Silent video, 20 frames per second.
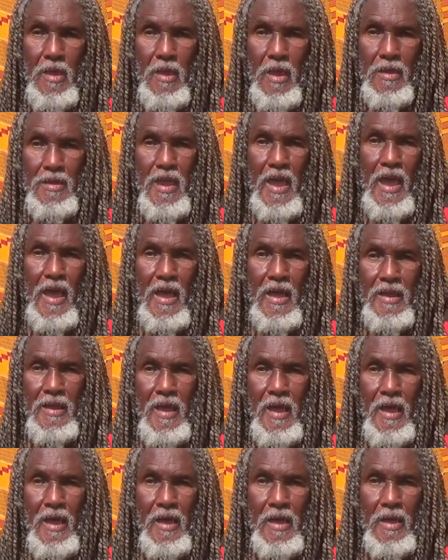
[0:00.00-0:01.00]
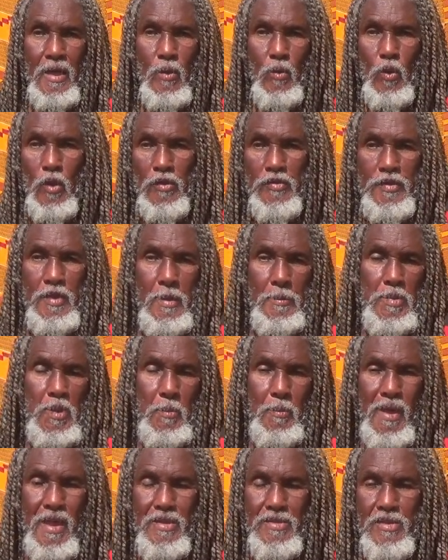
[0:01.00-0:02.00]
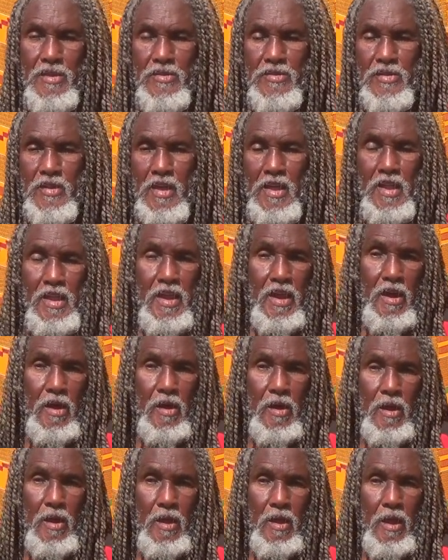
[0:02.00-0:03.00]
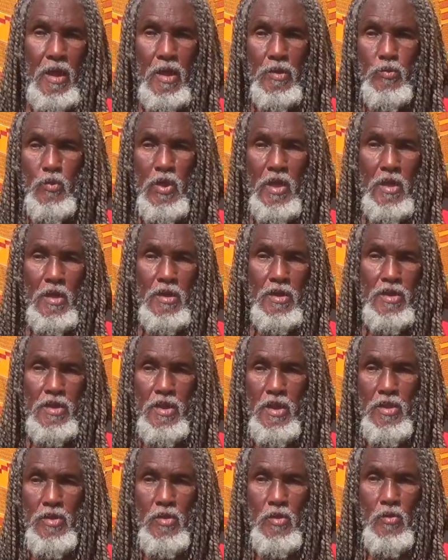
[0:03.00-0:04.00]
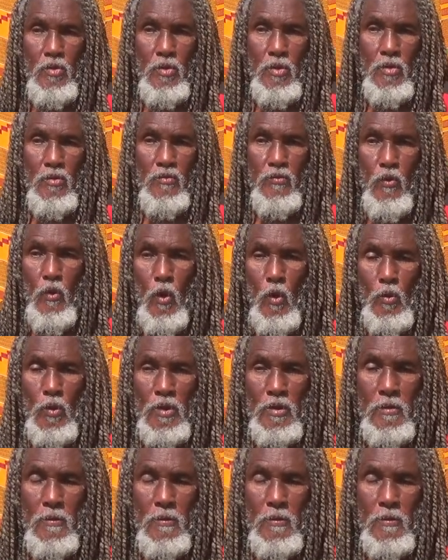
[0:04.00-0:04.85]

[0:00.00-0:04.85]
And the I and I will attempt to make this clear as we continue forward.